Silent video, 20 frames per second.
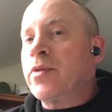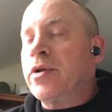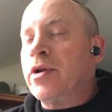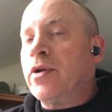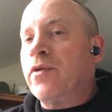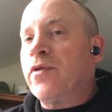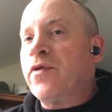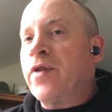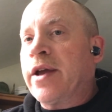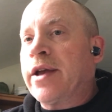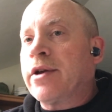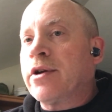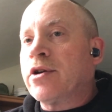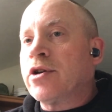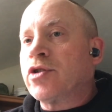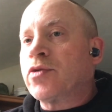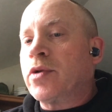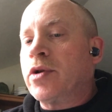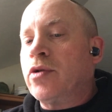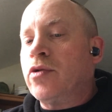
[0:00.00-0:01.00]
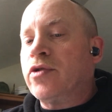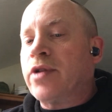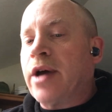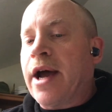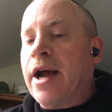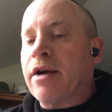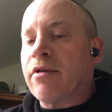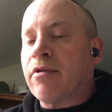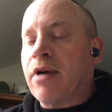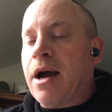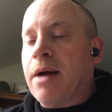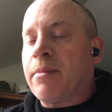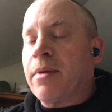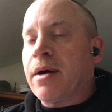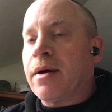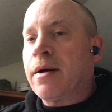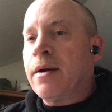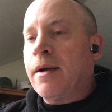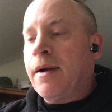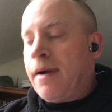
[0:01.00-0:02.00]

We do figures, we do diorama,